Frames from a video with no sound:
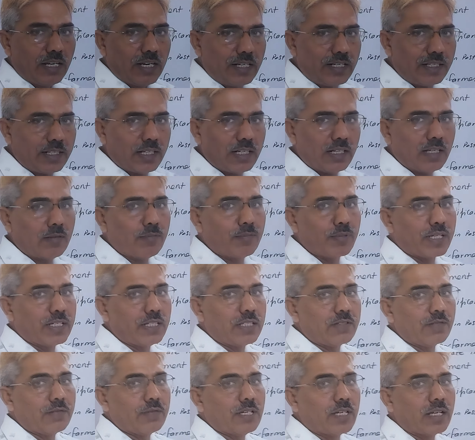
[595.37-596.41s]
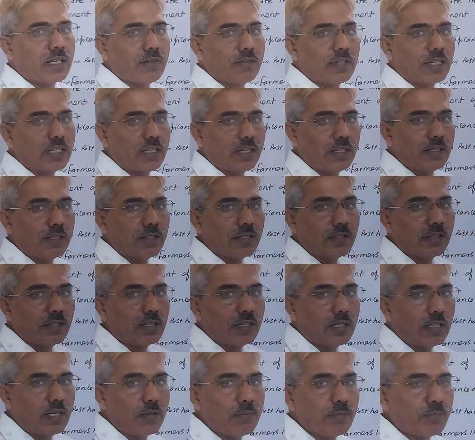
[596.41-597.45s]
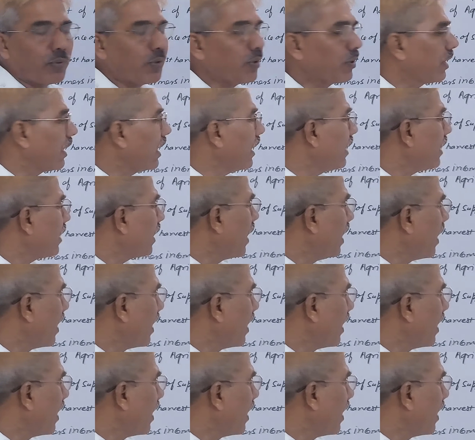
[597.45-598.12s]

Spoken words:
and elaborate very important